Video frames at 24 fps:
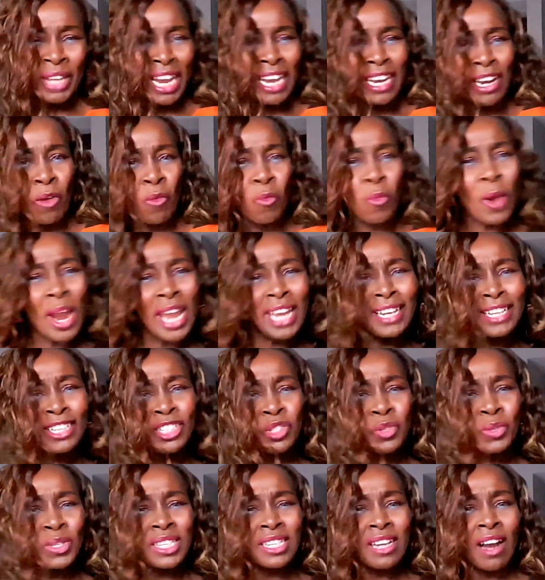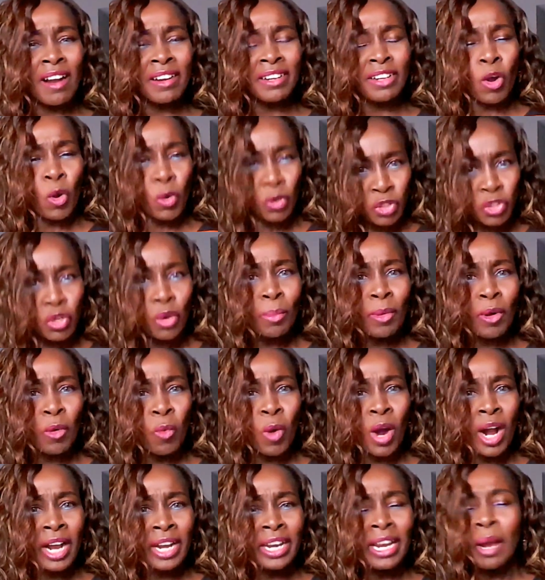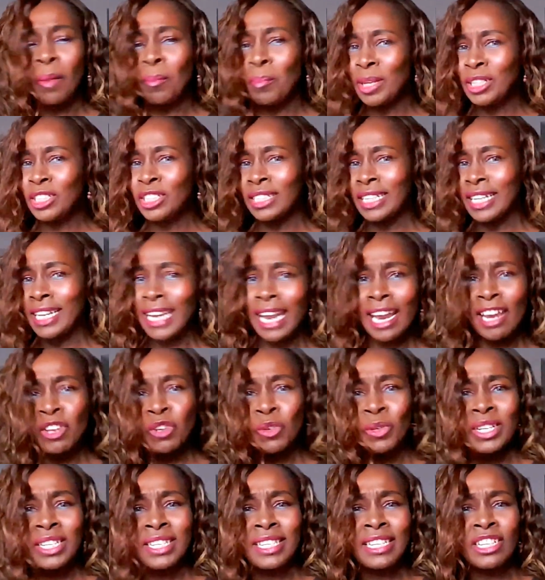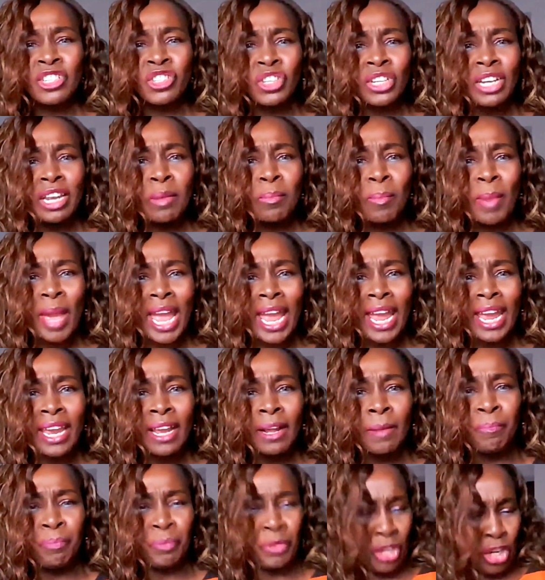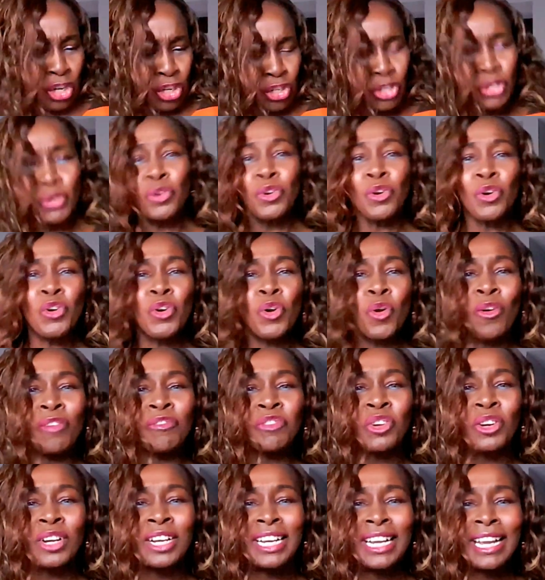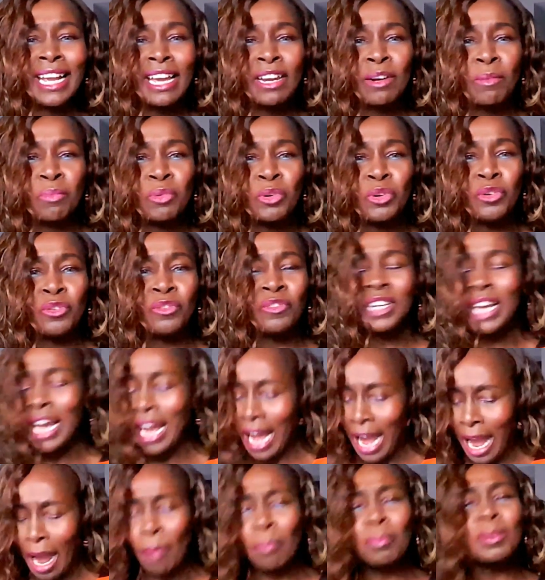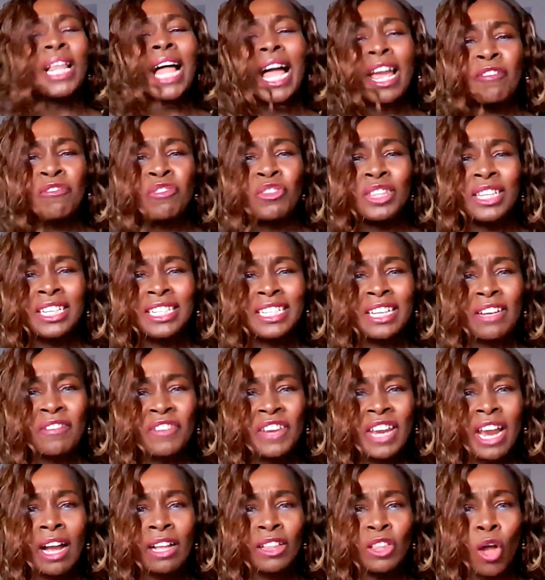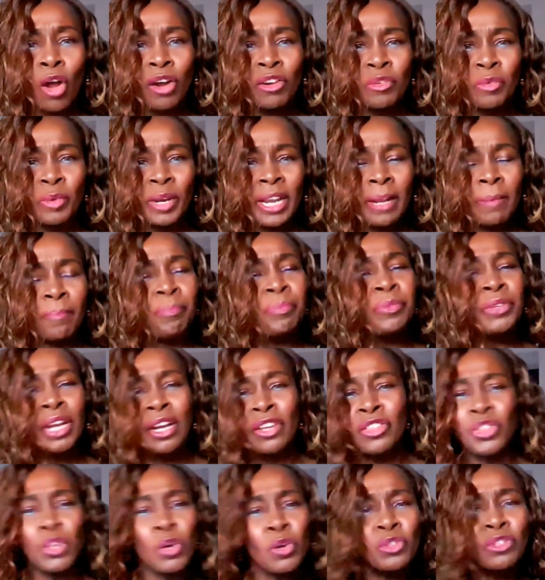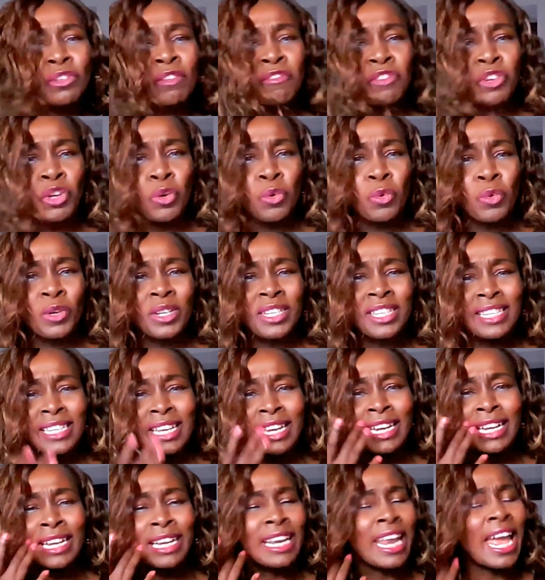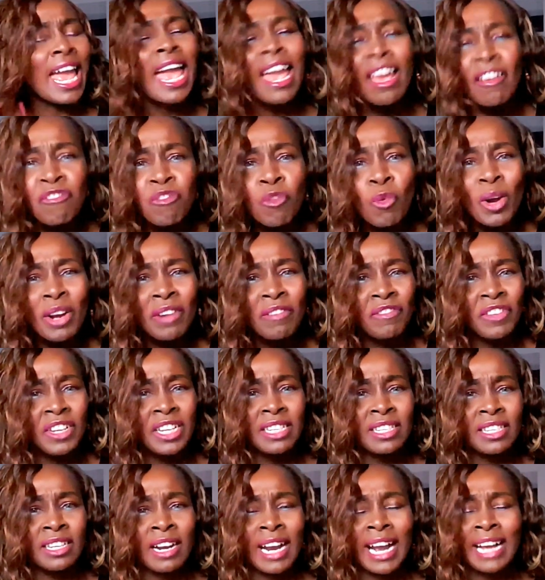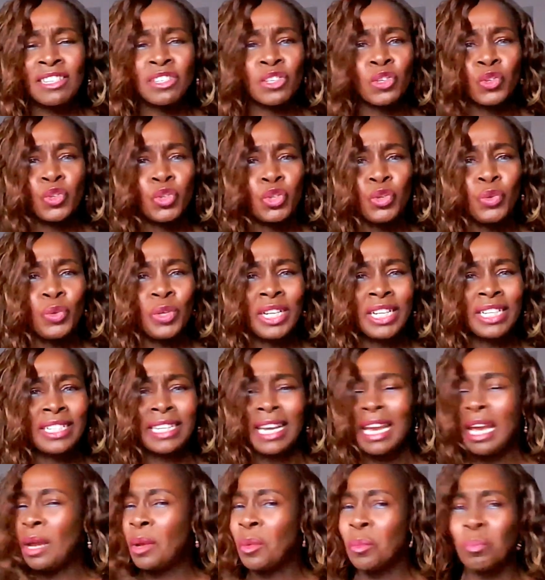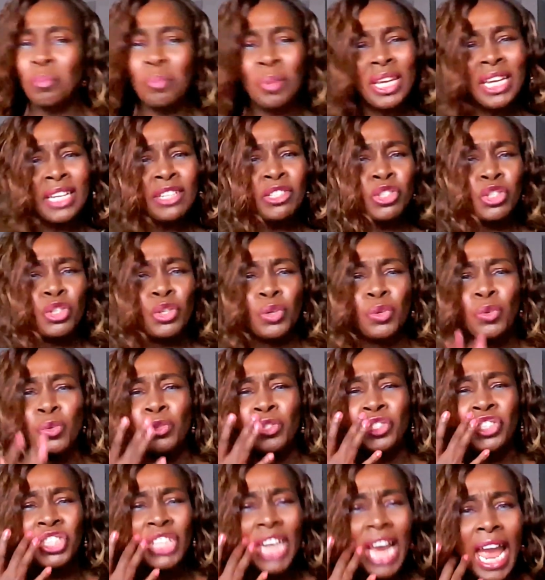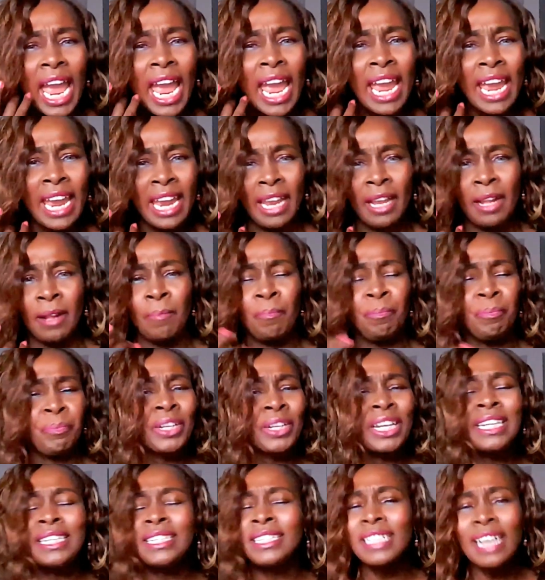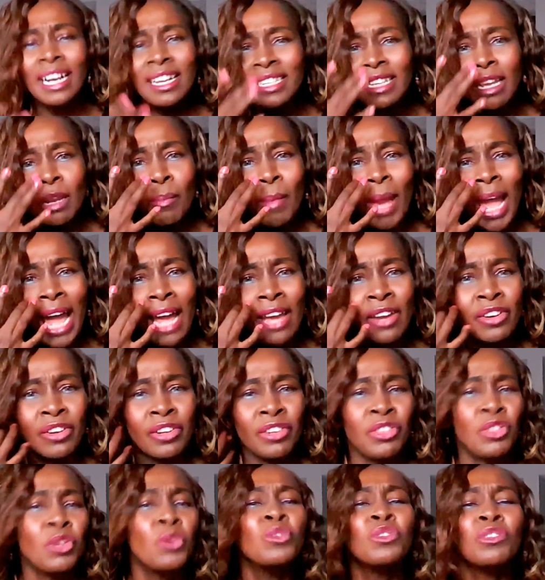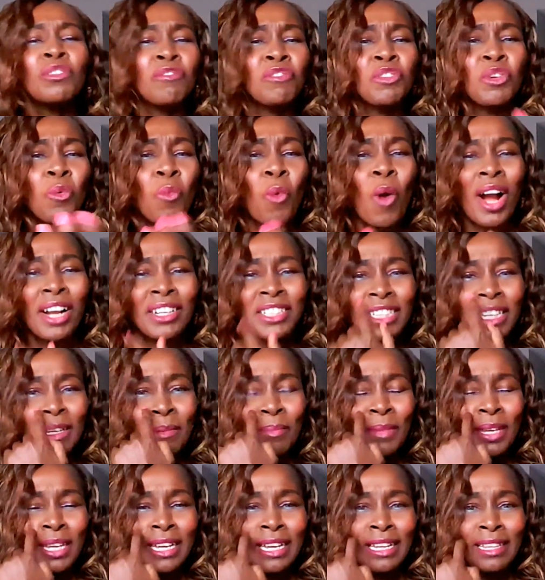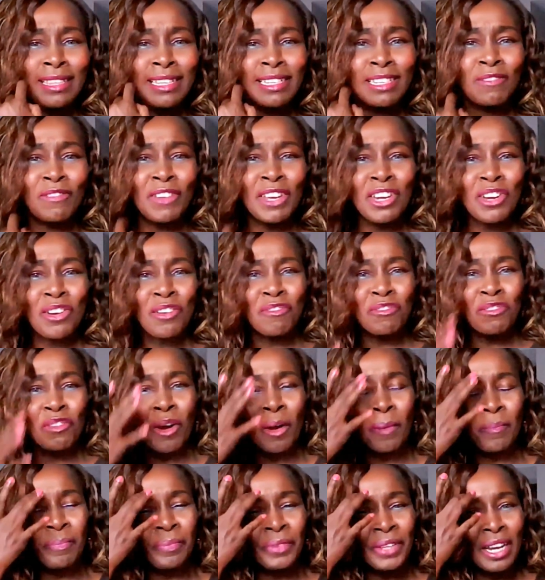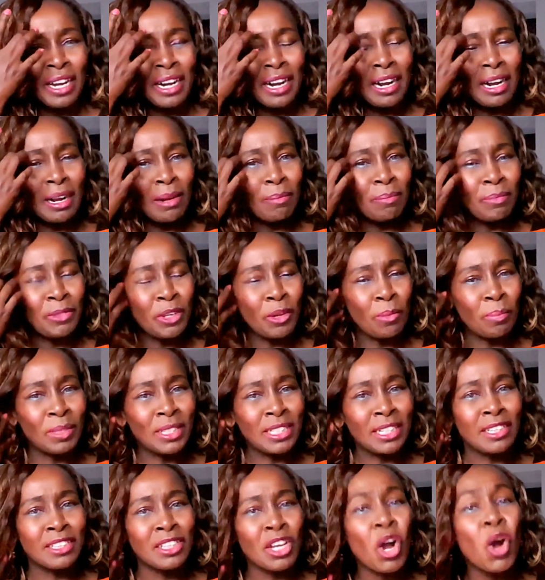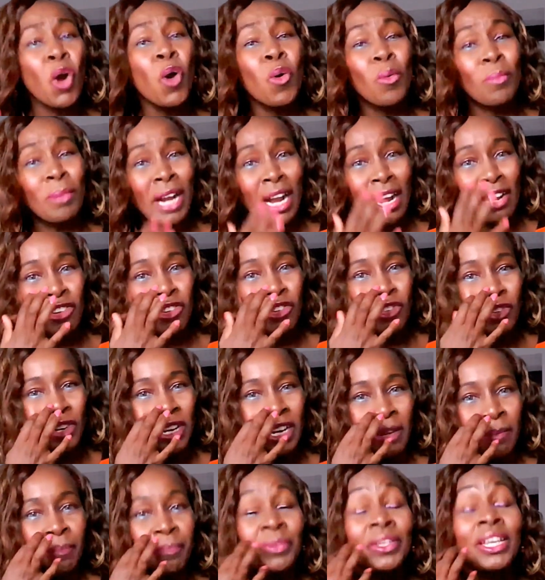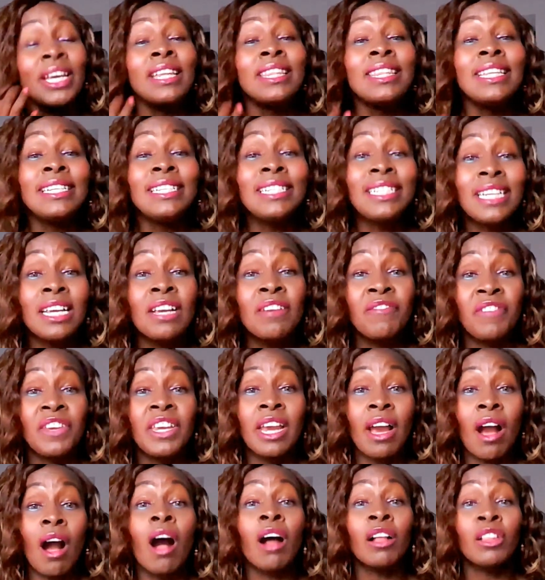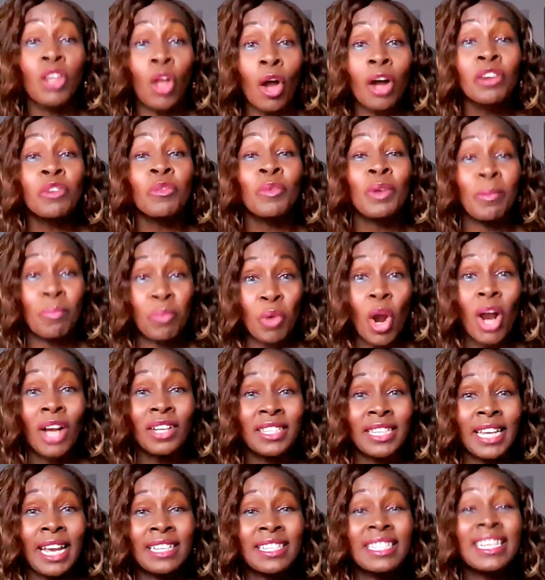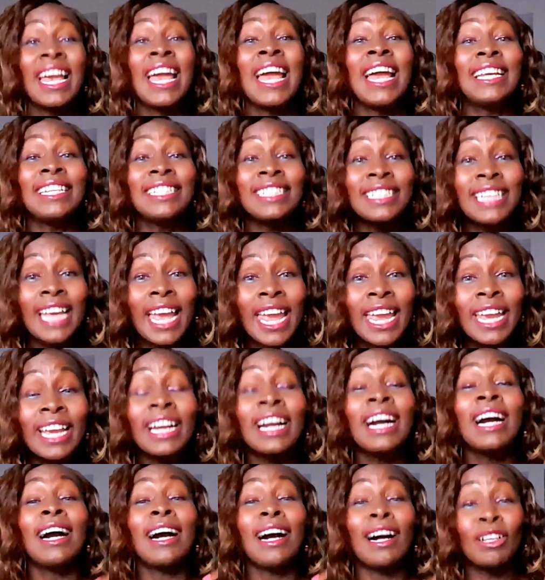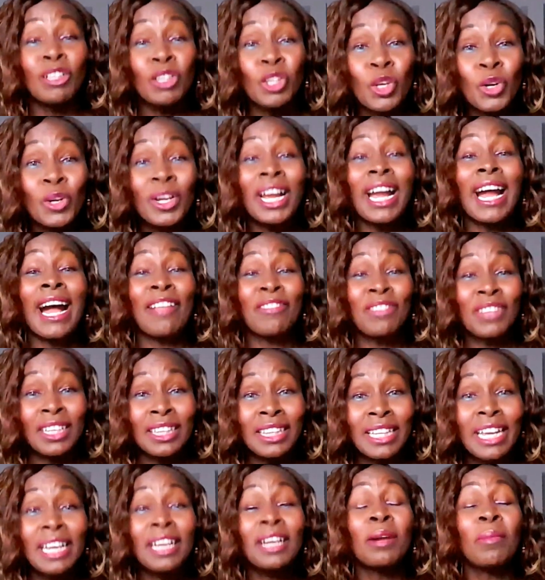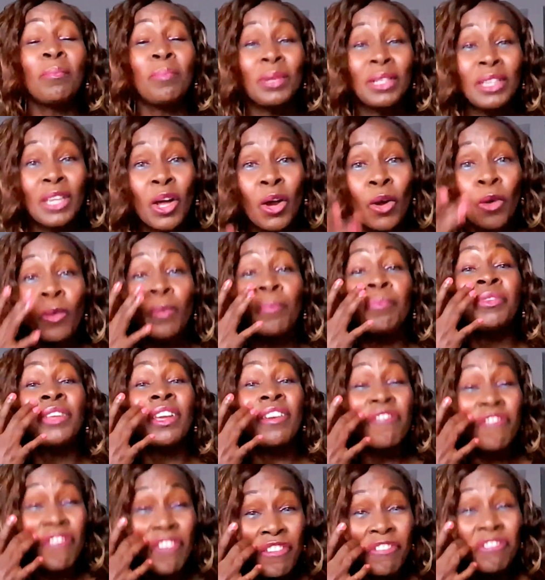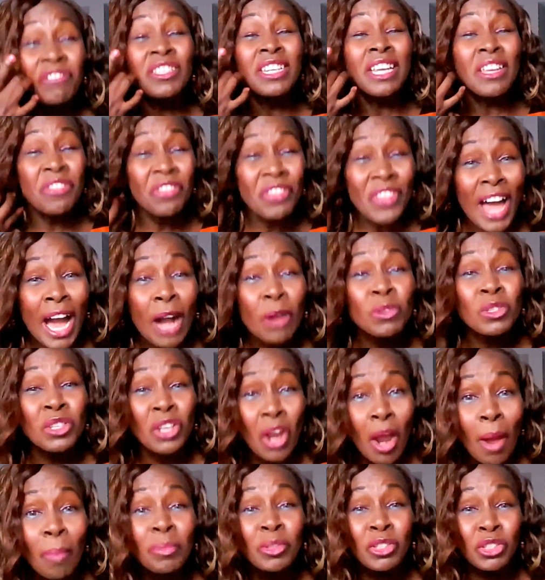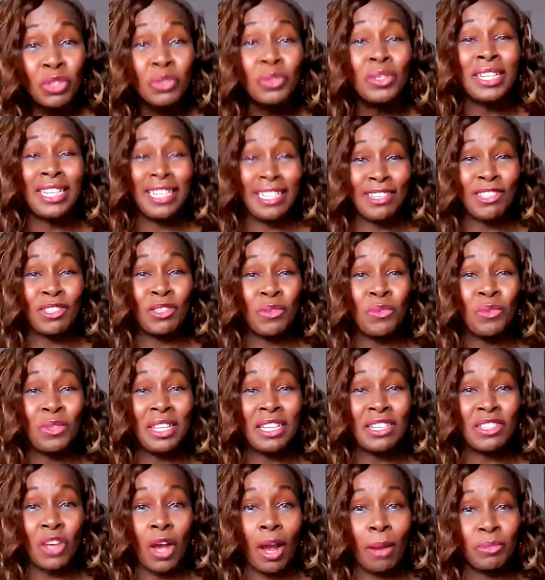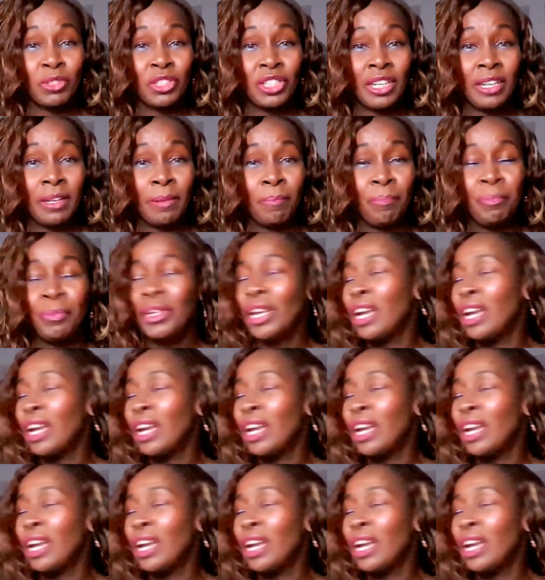and are waiting to start October 1, but to get your decision in May, you don't know if you're gonna get approved. Apply for the DVR lottery. Those of you who are sitting in F-1 visa as a student, B2J, it doesn't matter. Those of you watching me in this video from your particular home country, the DVR lottery process, take a look at the link below. 50,000 opportunities through this option.